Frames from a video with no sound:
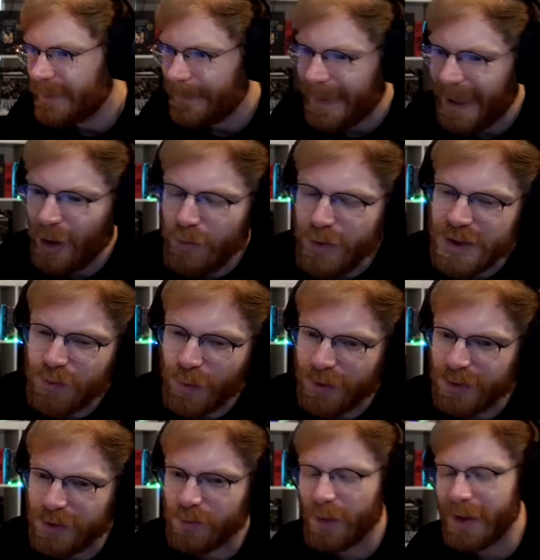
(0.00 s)
I always
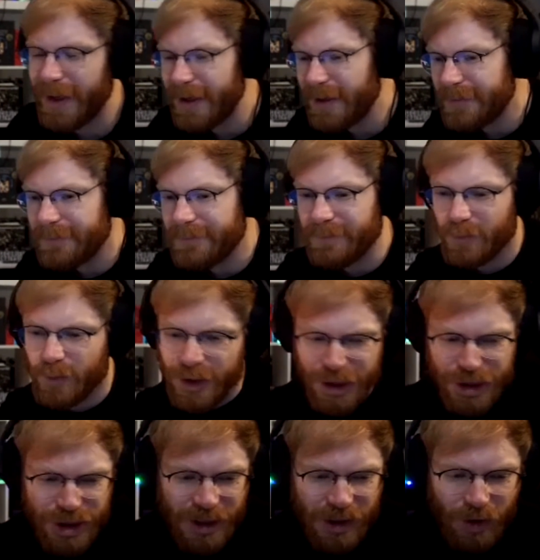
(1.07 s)
wondered why
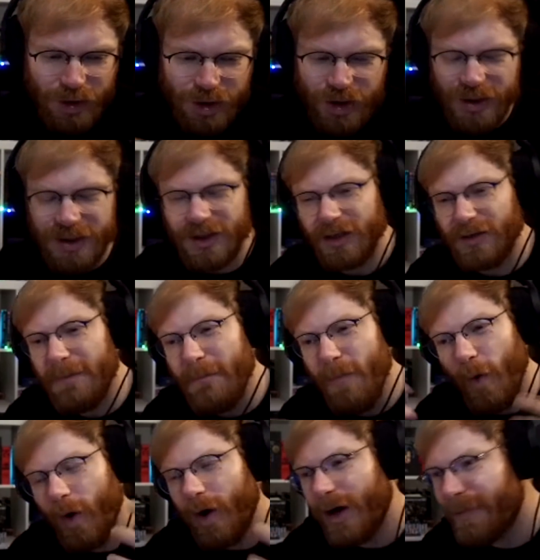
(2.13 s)
religion and culture is not
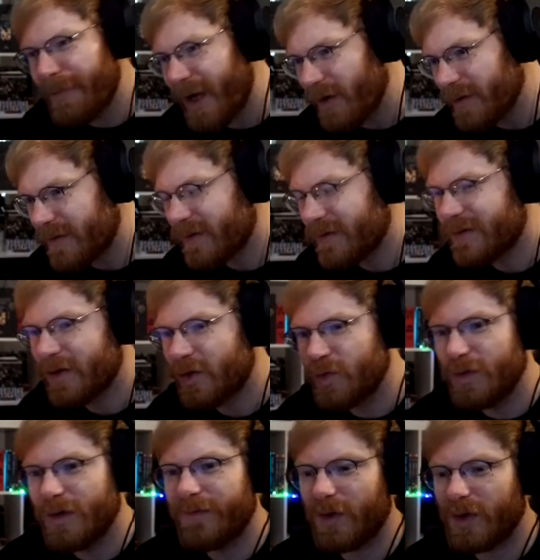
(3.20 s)
more about the
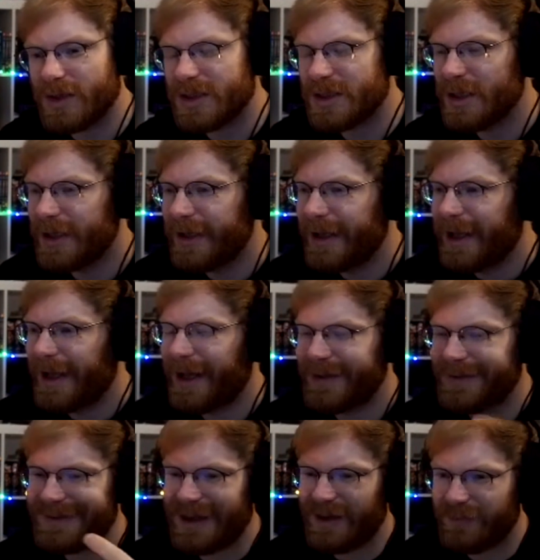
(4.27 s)
universe
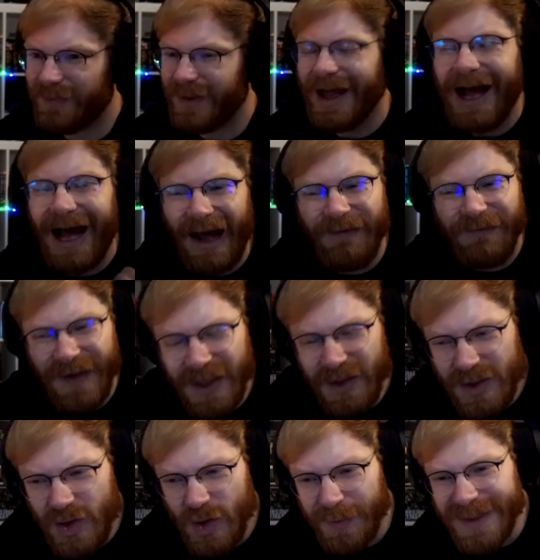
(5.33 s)
and death. I think
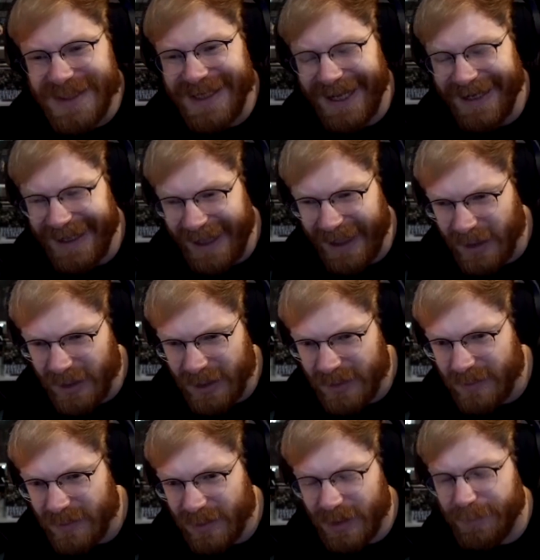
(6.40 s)
because humans can't handle
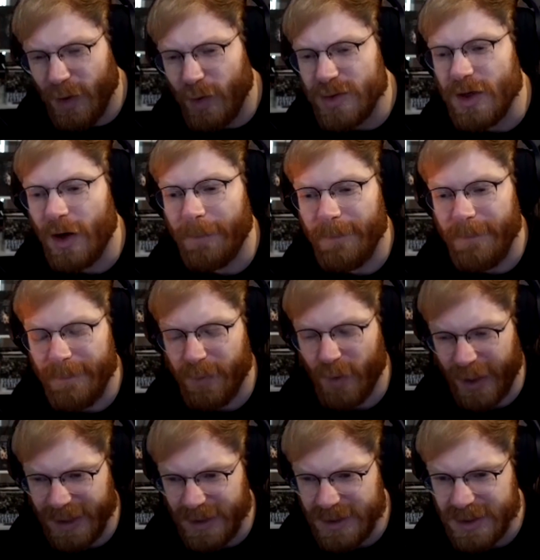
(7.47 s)
it. It blows our
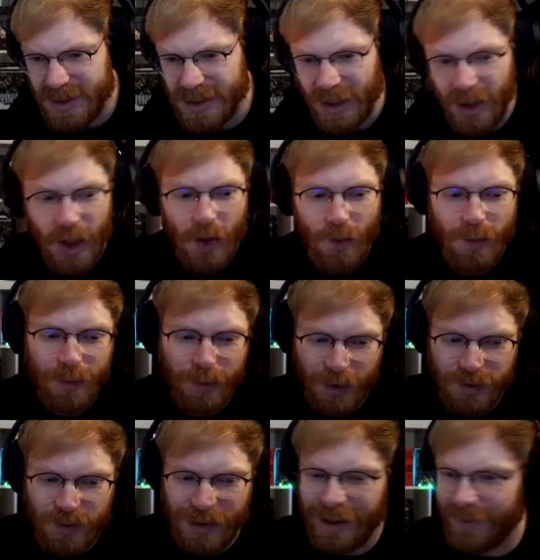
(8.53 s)
brains. We want
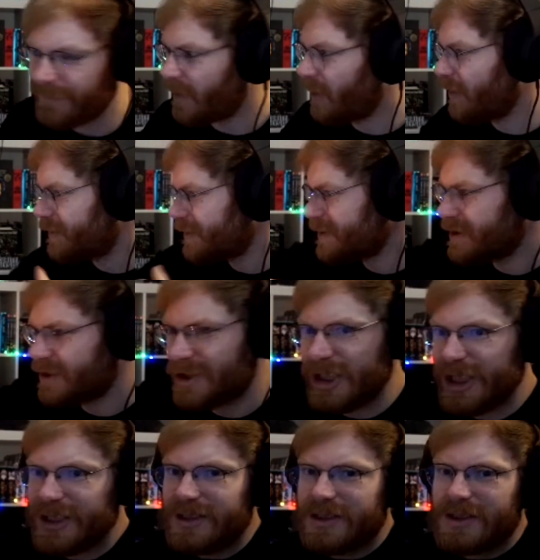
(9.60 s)
to have, oh, this is
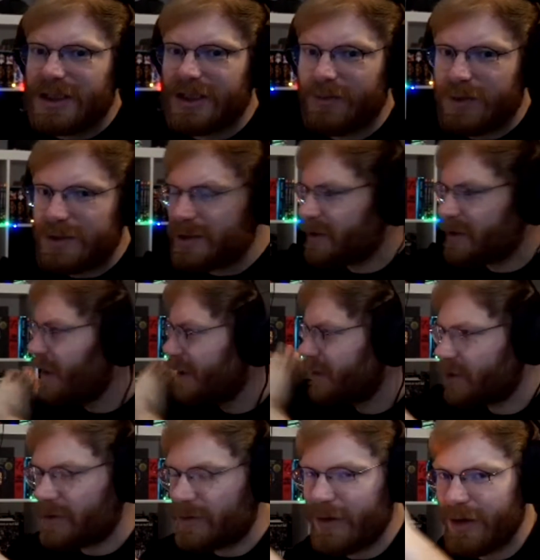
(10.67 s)
Jesus. He was at the
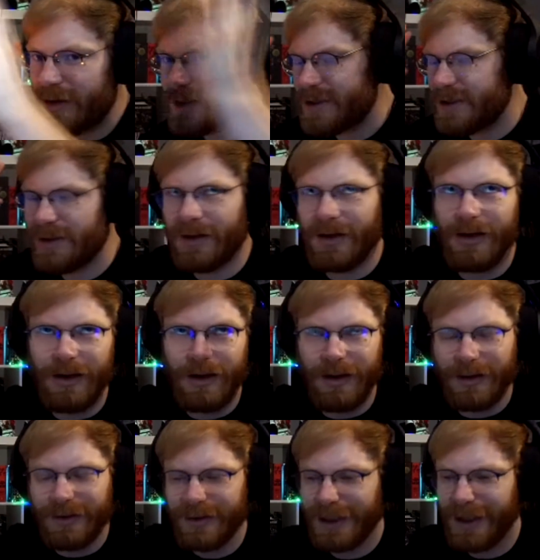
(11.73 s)
cross. He,
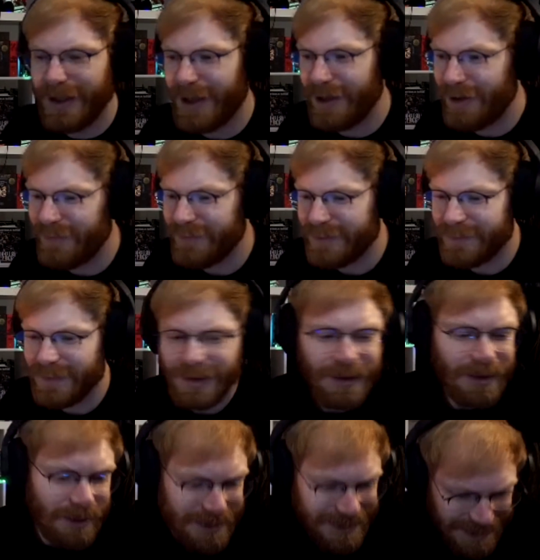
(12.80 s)
oh, yeah, I love him.
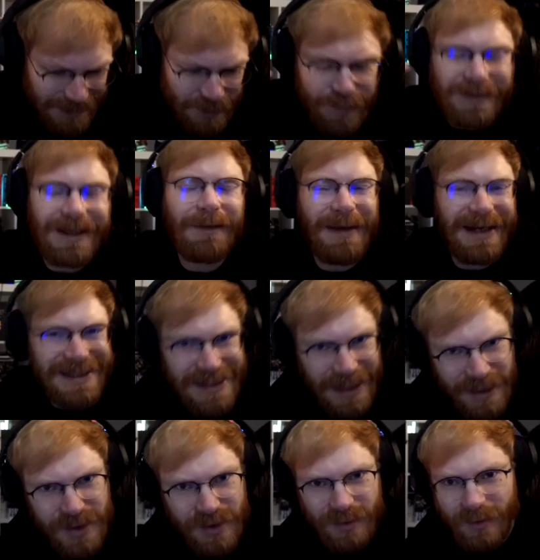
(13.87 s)
Because that makes
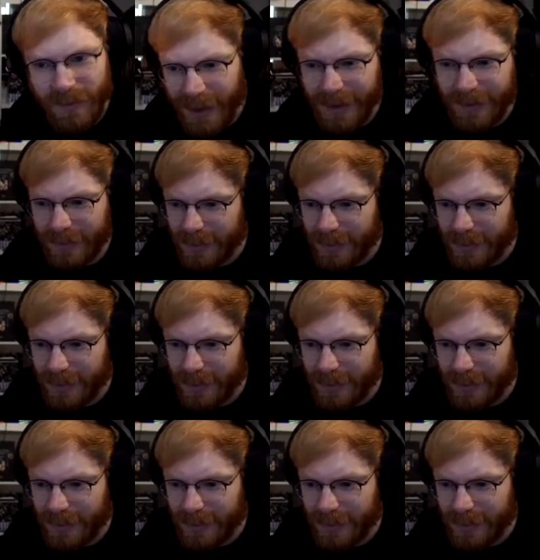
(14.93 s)
sense to you, right?